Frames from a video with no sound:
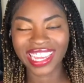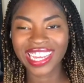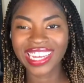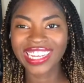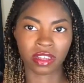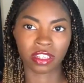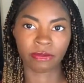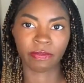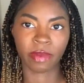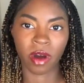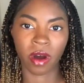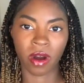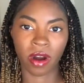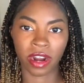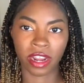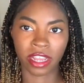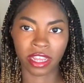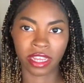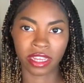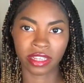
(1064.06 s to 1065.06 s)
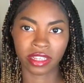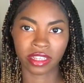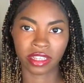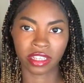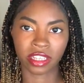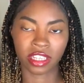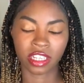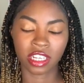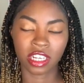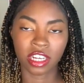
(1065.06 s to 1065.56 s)
This bar
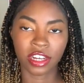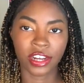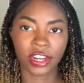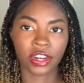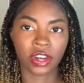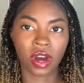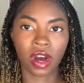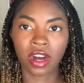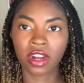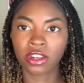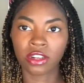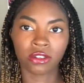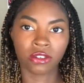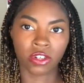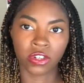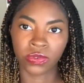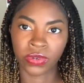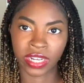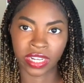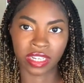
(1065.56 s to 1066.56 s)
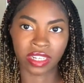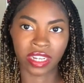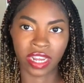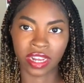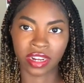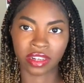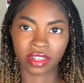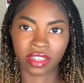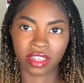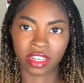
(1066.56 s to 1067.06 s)
is not nutrient
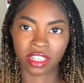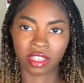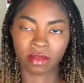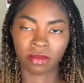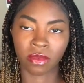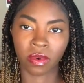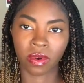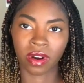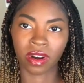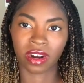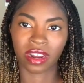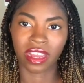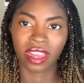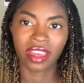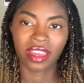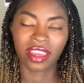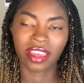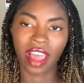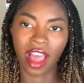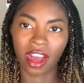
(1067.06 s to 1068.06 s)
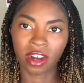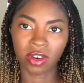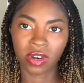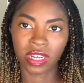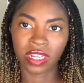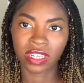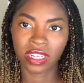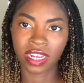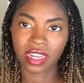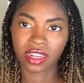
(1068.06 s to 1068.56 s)
dense, it's more
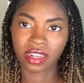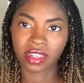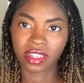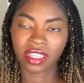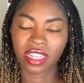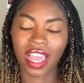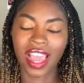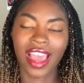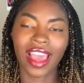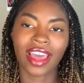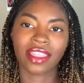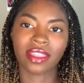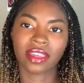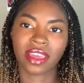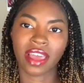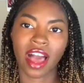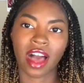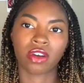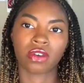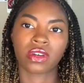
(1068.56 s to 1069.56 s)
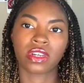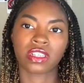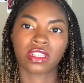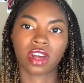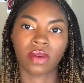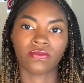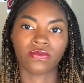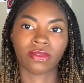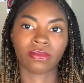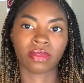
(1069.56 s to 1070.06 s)
calorie dense, and the calories
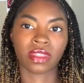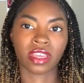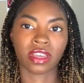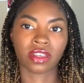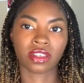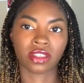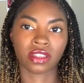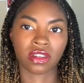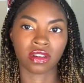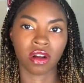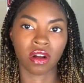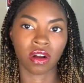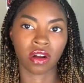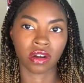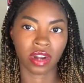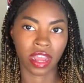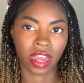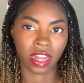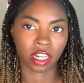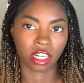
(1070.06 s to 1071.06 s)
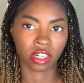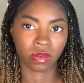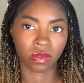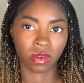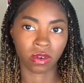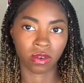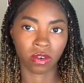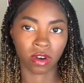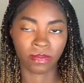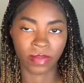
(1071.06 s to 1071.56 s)
come from things that aren't
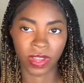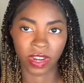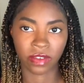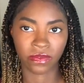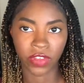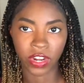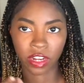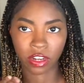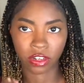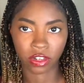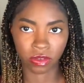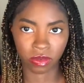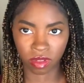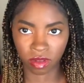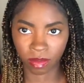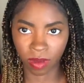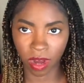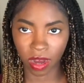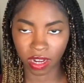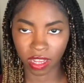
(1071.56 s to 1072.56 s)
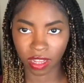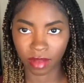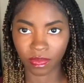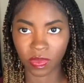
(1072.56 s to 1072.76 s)
natural or benefiting to the body.